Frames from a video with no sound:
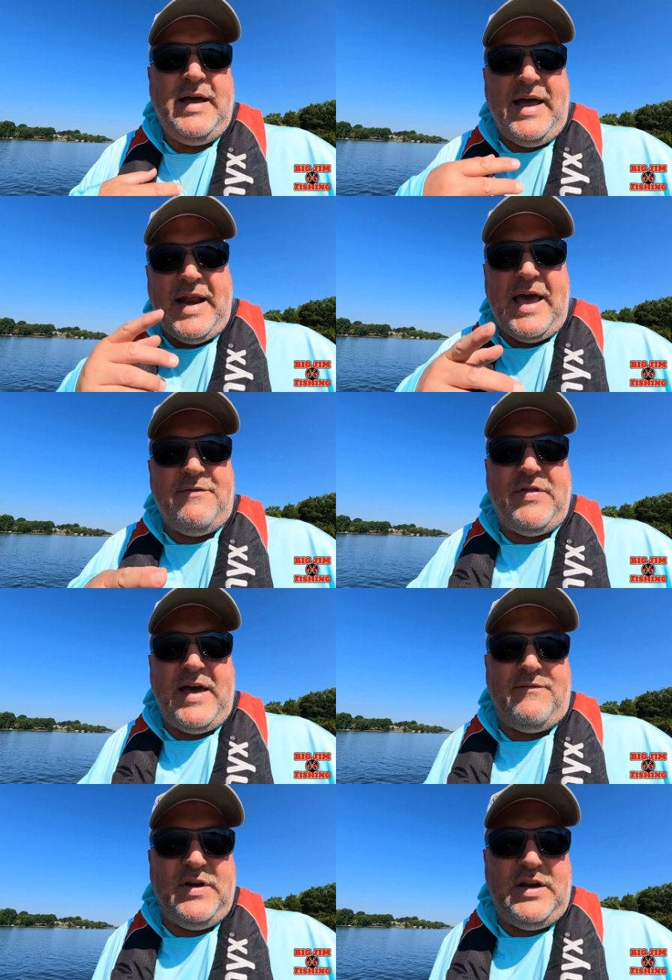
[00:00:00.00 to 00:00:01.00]
And I have
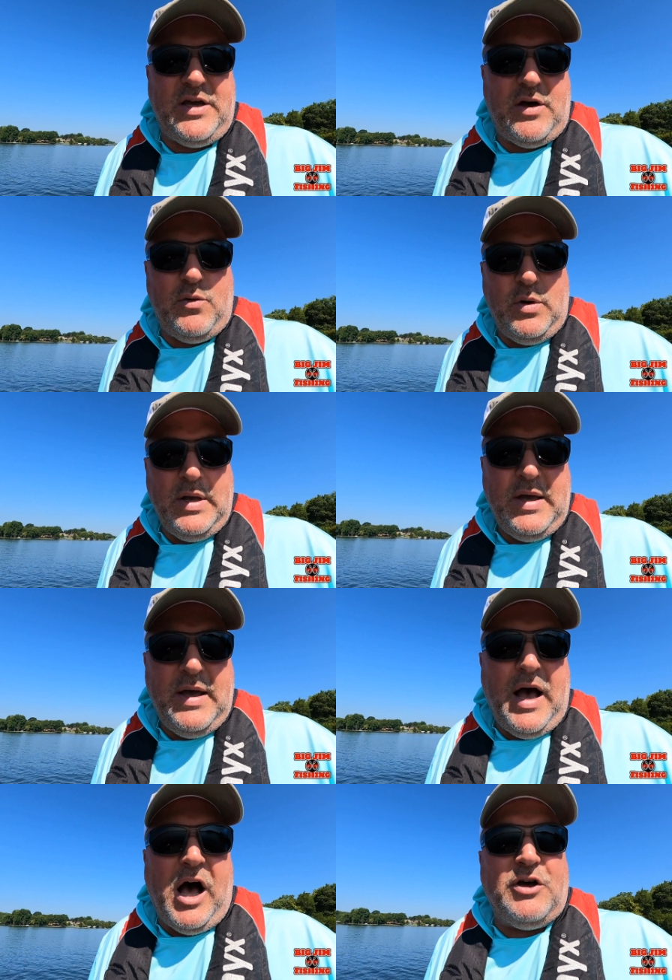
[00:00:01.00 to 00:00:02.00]
that video.
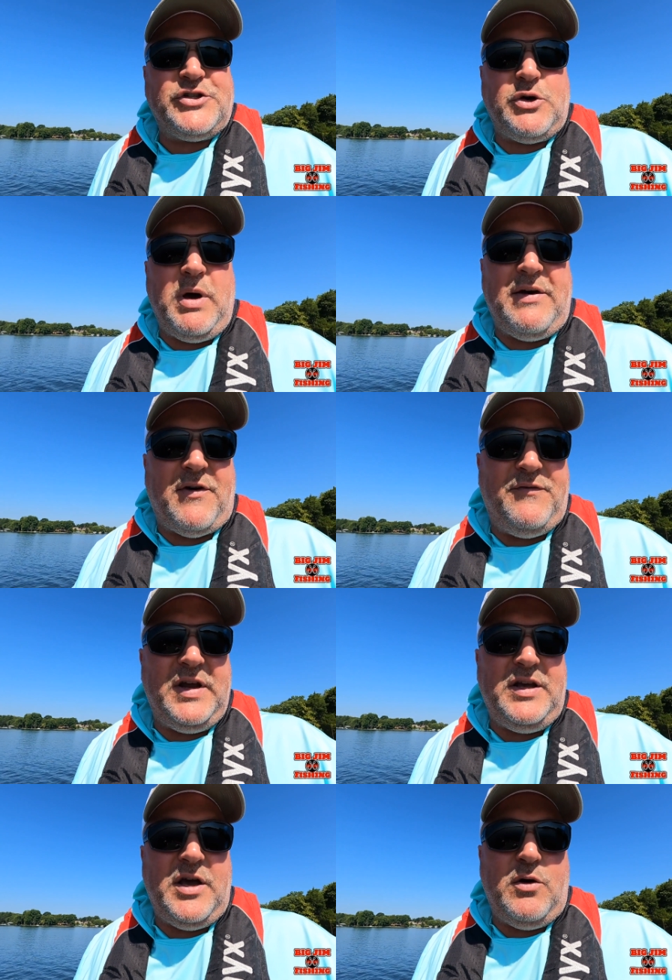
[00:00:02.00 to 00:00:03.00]
I also have a
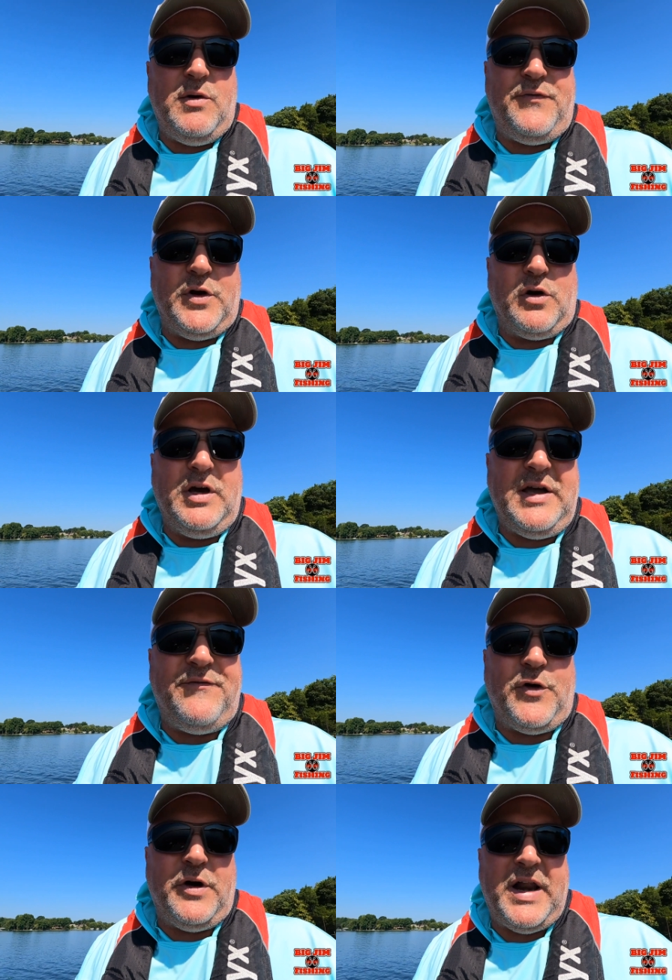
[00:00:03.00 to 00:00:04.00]
video if you're looking
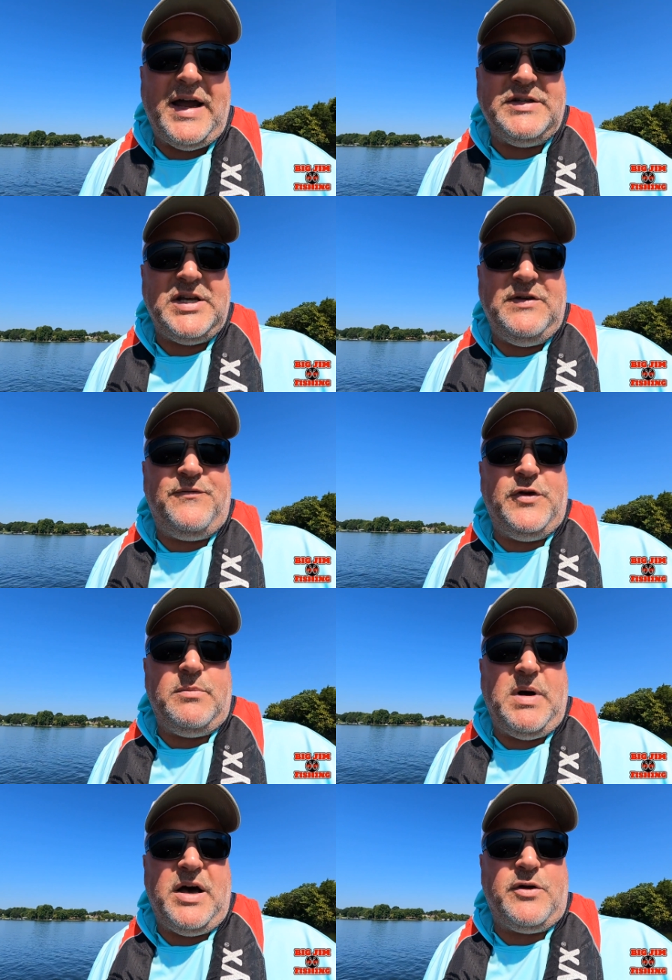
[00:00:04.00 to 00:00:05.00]
for a
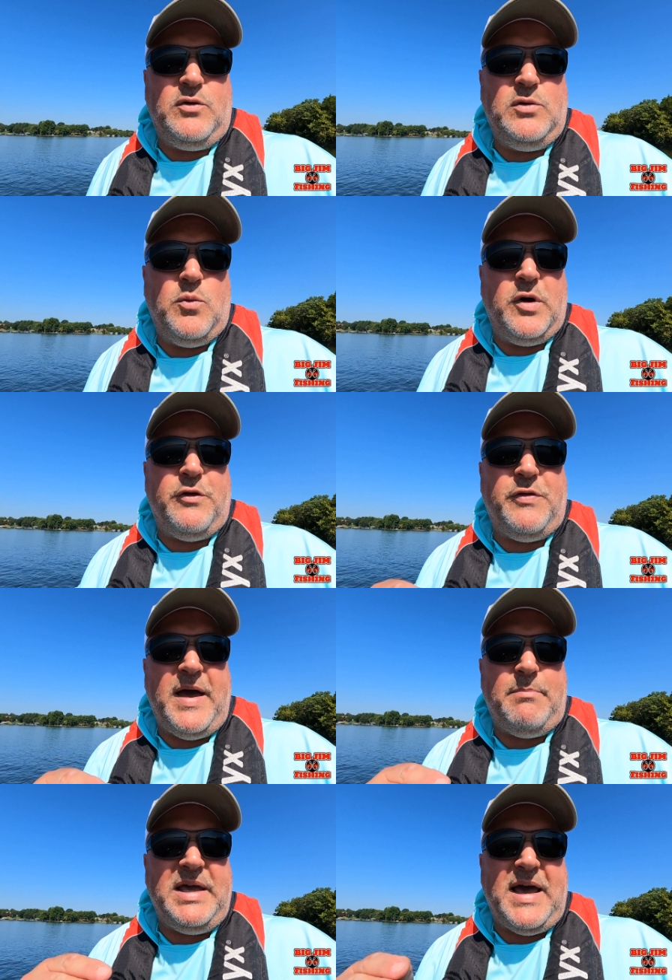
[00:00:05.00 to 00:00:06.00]
19-foot model, whether
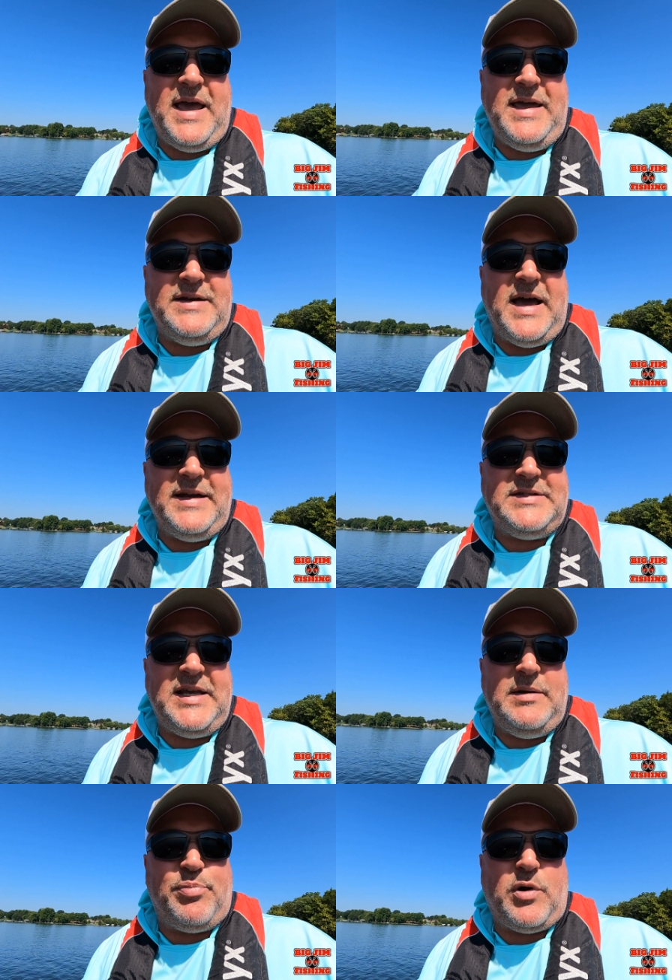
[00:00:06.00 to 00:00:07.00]
that be a
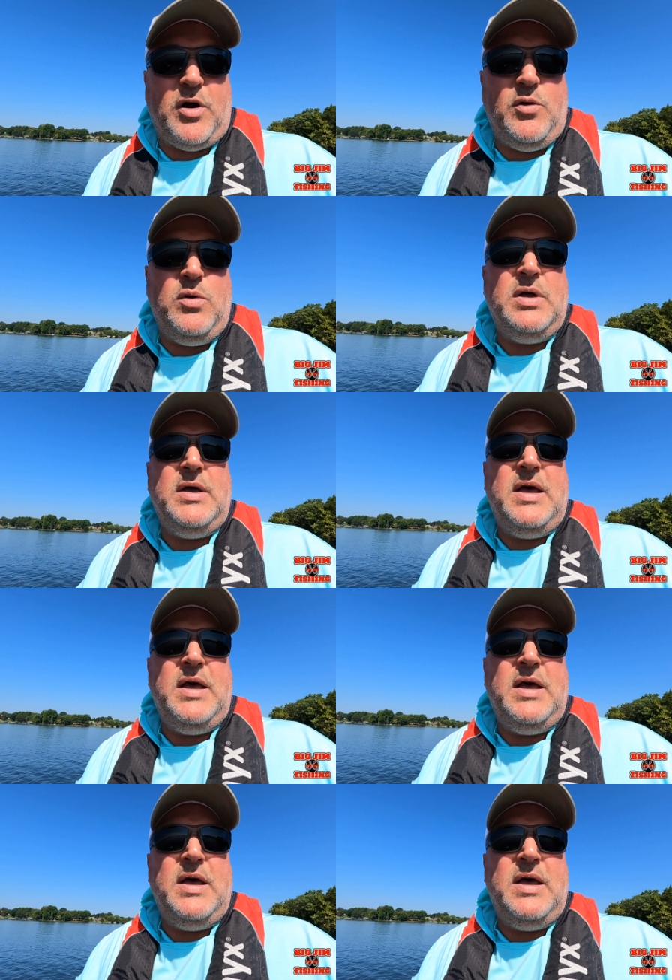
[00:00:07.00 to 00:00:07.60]
819 Pro,